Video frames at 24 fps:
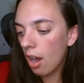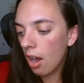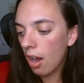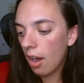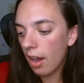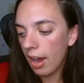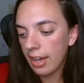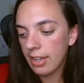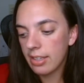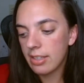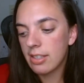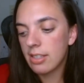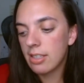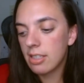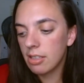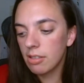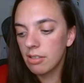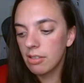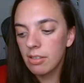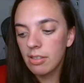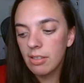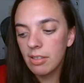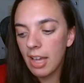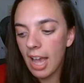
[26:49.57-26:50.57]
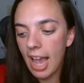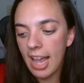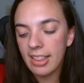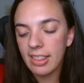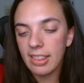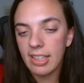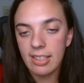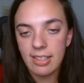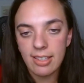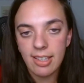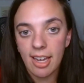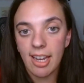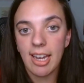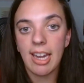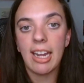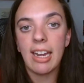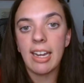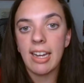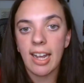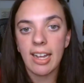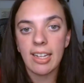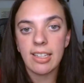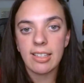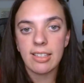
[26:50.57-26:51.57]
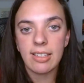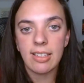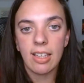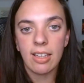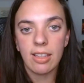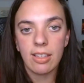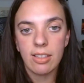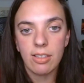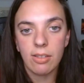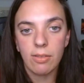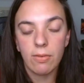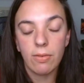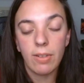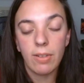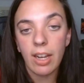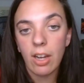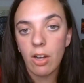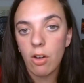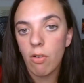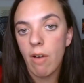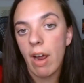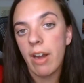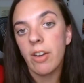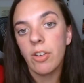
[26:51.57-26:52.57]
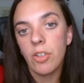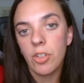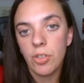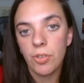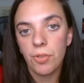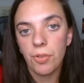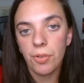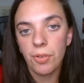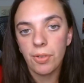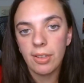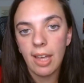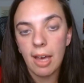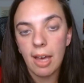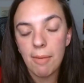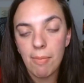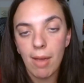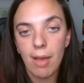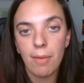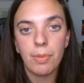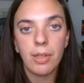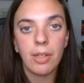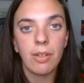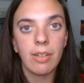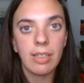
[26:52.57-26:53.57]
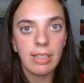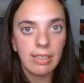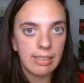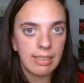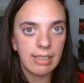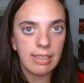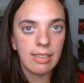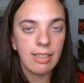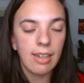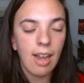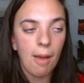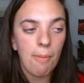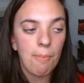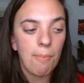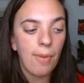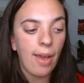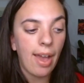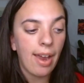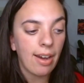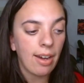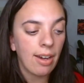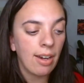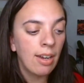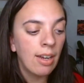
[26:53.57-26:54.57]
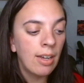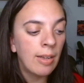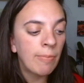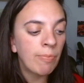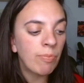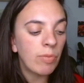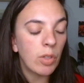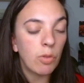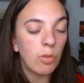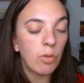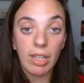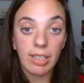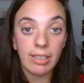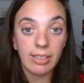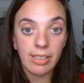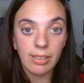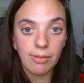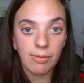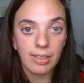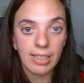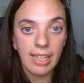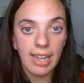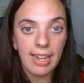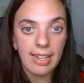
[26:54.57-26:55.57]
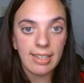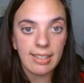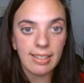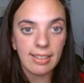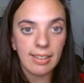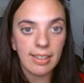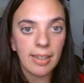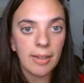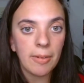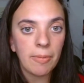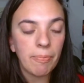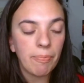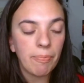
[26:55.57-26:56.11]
I still had this like innate sense of like gratitude that my period did come back relatively easily.